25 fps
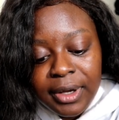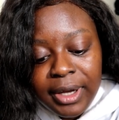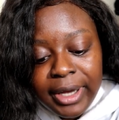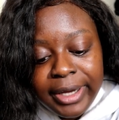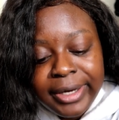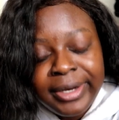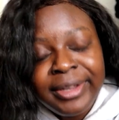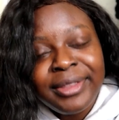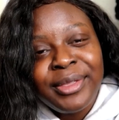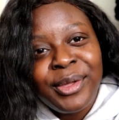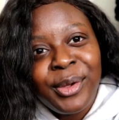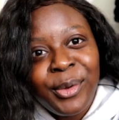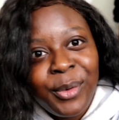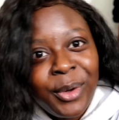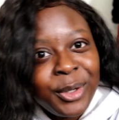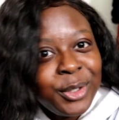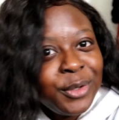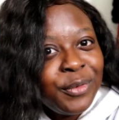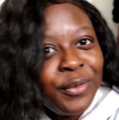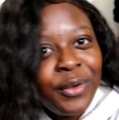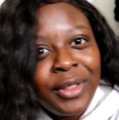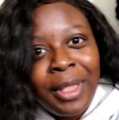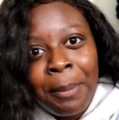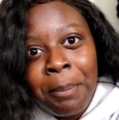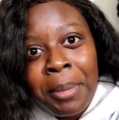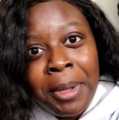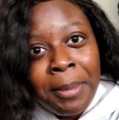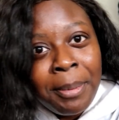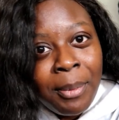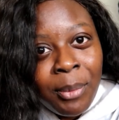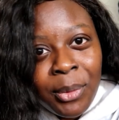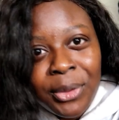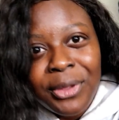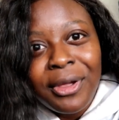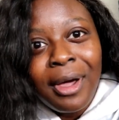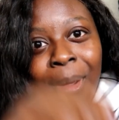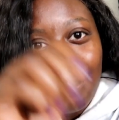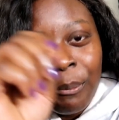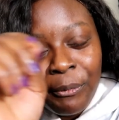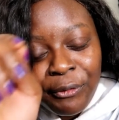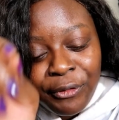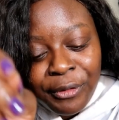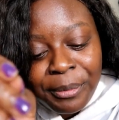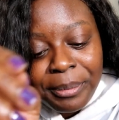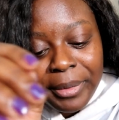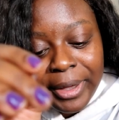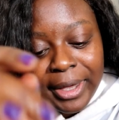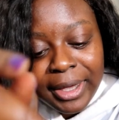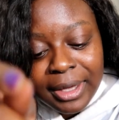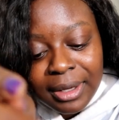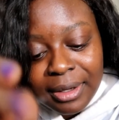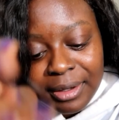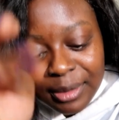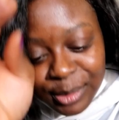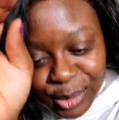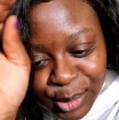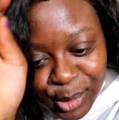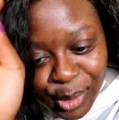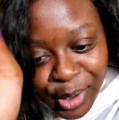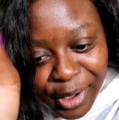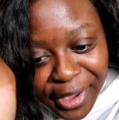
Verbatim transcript: I don't know, I just felt like people would comfort me, you